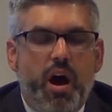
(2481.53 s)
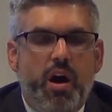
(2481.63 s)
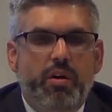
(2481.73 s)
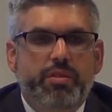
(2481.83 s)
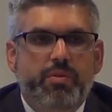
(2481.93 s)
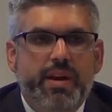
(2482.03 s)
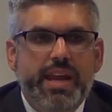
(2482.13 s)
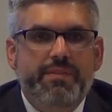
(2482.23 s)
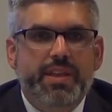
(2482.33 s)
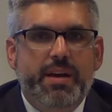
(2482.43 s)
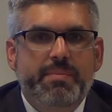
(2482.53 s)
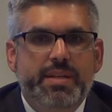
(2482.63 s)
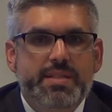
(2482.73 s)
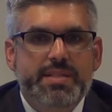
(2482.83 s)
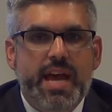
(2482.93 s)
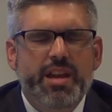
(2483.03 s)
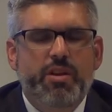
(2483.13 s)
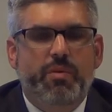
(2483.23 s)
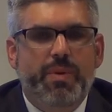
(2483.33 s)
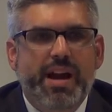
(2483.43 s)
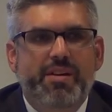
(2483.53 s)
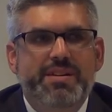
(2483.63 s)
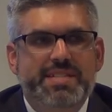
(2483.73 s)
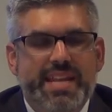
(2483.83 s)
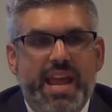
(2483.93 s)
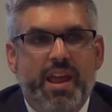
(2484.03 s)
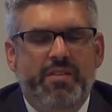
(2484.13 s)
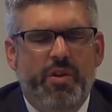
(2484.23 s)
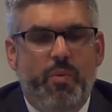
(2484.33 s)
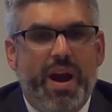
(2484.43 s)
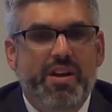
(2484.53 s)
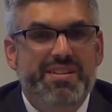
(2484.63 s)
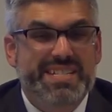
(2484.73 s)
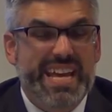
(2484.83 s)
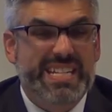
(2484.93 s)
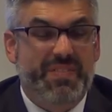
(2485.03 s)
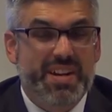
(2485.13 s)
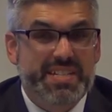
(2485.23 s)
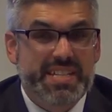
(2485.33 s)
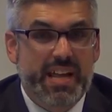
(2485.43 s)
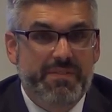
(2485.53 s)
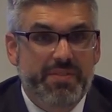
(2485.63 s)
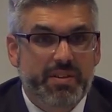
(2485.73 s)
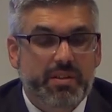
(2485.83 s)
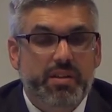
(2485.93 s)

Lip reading: All three of them said your record stands for itself,